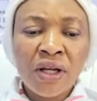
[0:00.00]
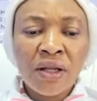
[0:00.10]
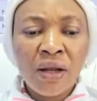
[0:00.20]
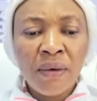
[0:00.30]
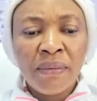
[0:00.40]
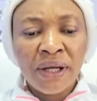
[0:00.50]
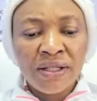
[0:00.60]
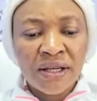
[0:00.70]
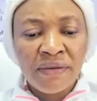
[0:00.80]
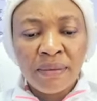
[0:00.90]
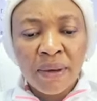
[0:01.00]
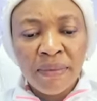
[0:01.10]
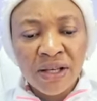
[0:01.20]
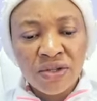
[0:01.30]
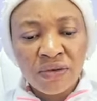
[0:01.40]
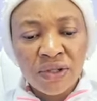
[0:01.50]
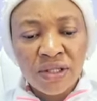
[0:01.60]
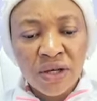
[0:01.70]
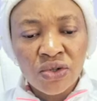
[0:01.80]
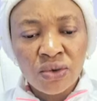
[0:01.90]
The Lord bless every member of
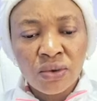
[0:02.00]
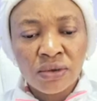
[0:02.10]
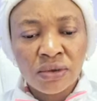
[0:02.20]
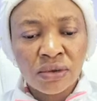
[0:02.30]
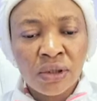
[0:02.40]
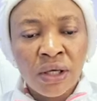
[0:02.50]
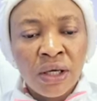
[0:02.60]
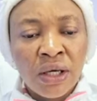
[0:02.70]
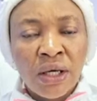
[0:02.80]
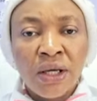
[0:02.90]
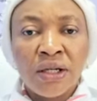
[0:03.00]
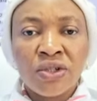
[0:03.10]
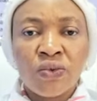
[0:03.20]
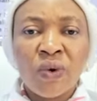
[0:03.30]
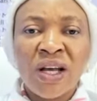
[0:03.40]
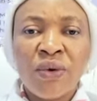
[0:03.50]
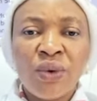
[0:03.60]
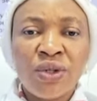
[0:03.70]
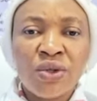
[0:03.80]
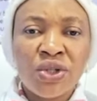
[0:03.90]
this household. It is well
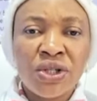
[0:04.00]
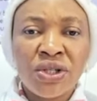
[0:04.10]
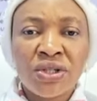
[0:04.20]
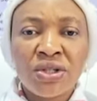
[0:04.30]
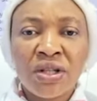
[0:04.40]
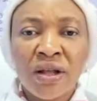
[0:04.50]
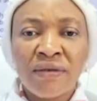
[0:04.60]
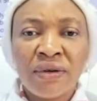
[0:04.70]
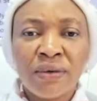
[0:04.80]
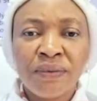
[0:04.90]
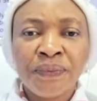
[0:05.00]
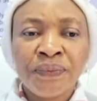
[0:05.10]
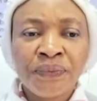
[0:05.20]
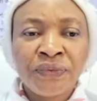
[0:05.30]
with you. Jesus love you.